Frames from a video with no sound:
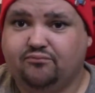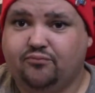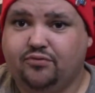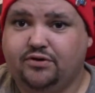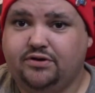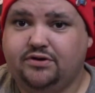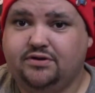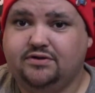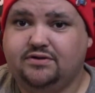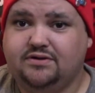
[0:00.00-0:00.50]

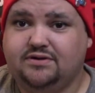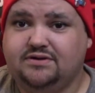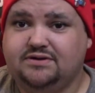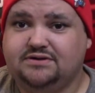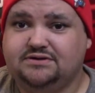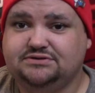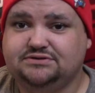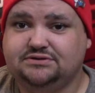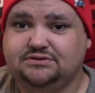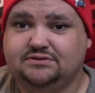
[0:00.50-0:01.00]
Pretty good
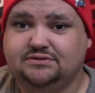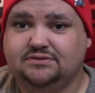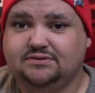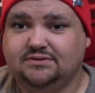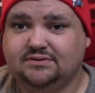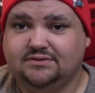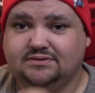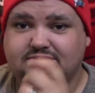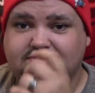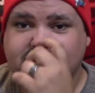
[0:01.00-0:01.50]
condition.
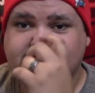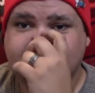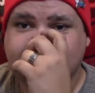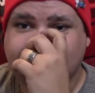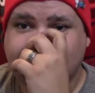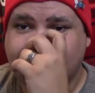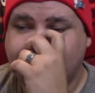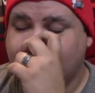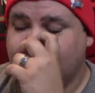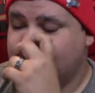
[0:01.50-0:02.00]
It's not
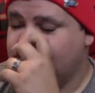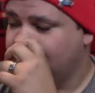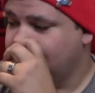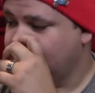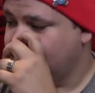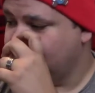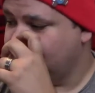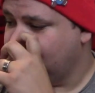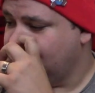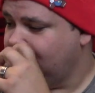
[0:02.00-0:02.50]
that bad.
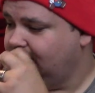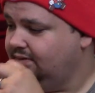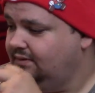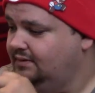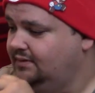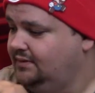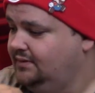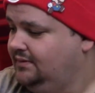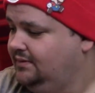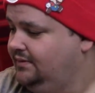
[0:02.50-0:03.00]

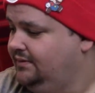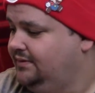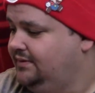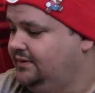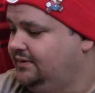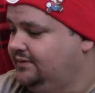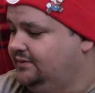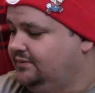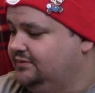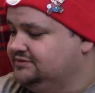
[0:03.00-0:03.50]

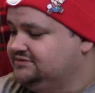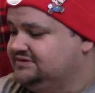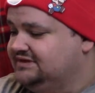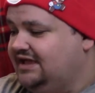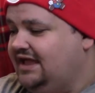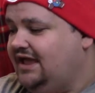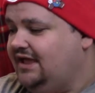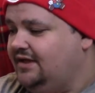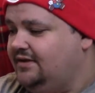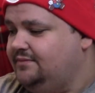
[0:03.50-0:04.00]
And of course, a
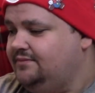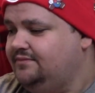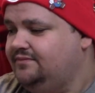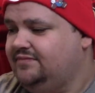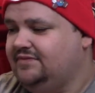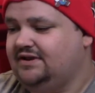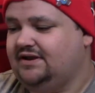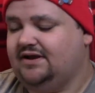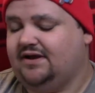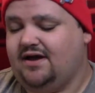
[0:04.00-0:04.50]
game
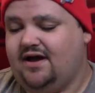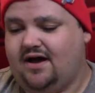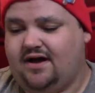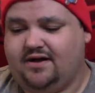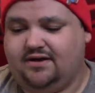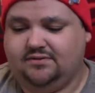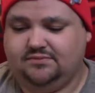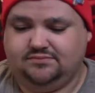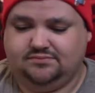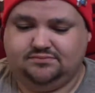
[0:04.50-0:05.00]
that I
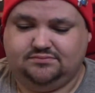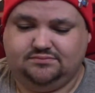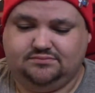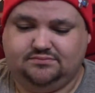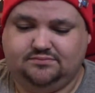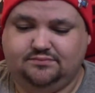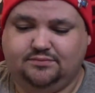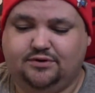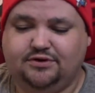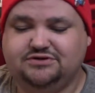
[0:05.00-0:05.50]
got,
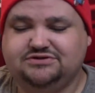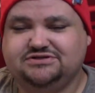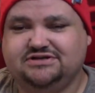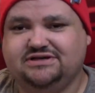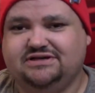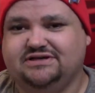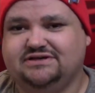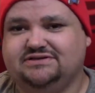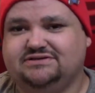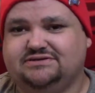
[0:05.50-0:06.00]

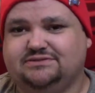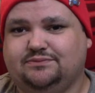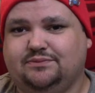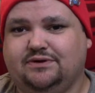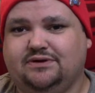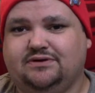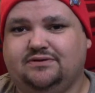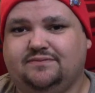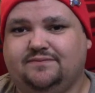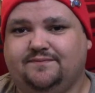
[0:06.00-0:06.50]
partially because,
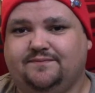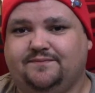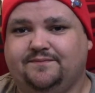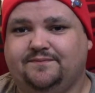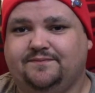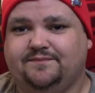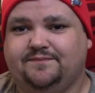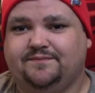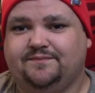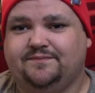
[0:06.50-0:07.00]
well,
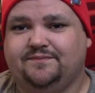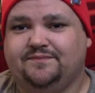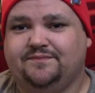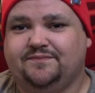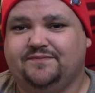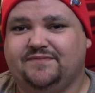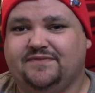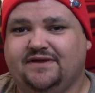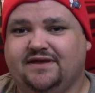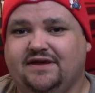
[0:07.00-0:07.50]

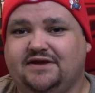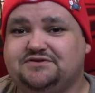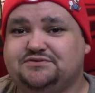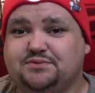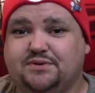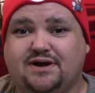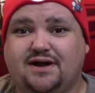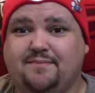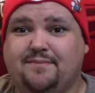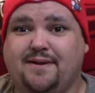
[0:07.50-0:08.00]
it's
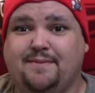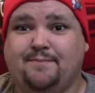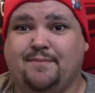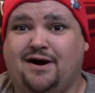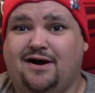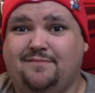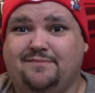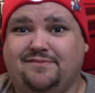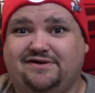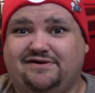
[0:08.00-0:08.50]
what got my
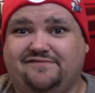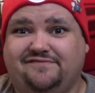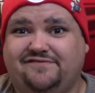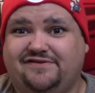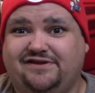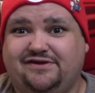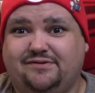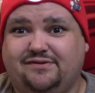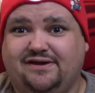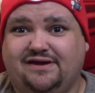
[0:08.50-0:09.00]
mom into
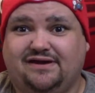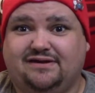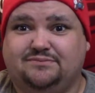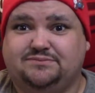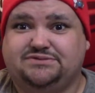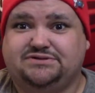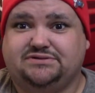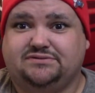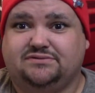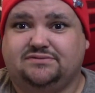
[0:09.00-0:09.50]
video
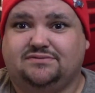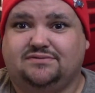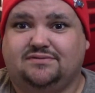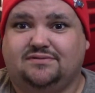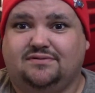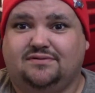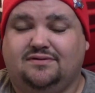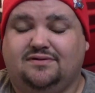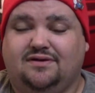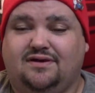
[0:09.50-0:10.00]
games.
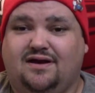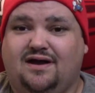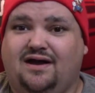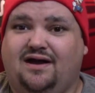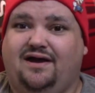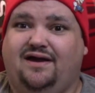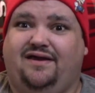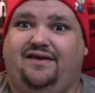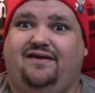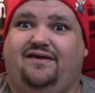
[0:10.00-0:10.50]

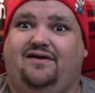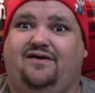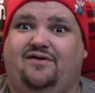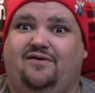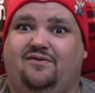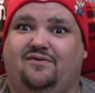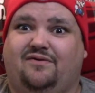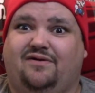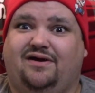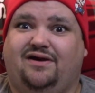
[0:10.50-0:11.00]
I
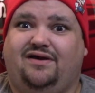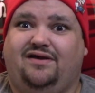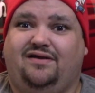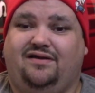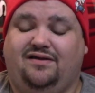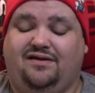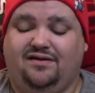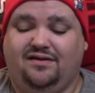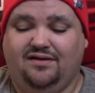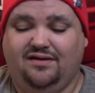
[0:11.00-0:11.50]
know,
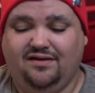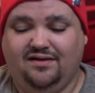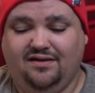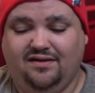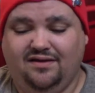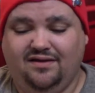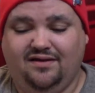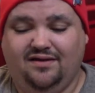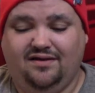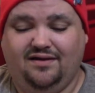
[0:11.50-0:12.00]
right?
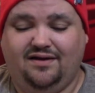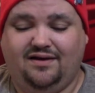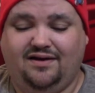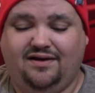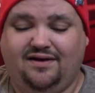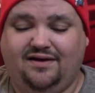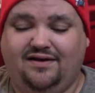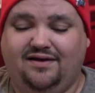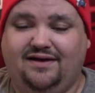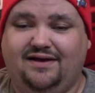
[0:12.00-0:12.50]

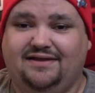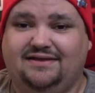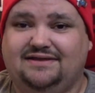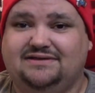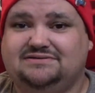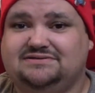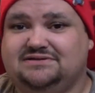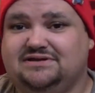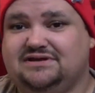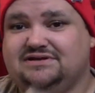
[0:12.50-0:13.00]
And
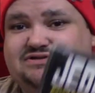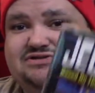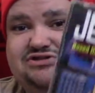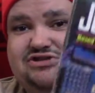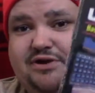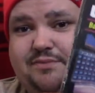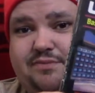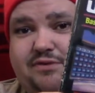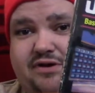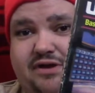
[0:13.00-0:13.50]
that's
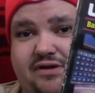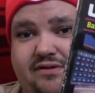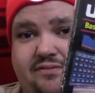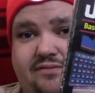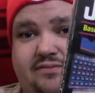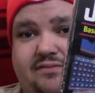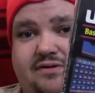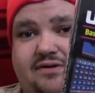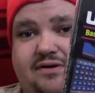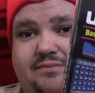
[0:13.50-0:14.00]
Jeopardy!
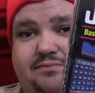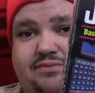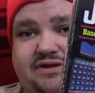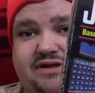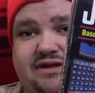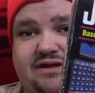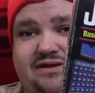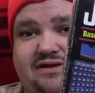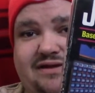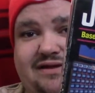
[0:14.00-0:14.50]

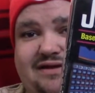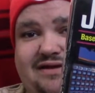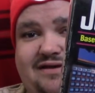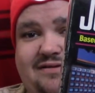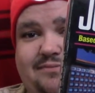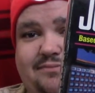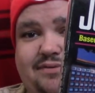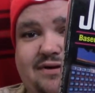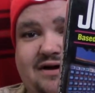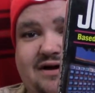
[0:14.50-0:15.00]
Complete
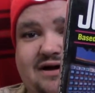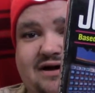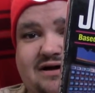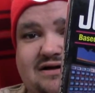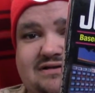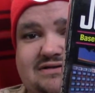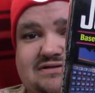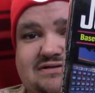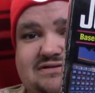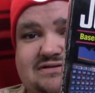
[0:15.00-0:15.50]

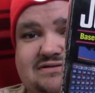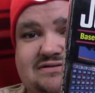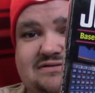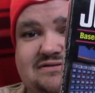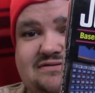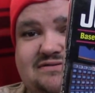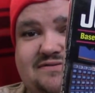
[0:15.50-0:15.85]
inbox.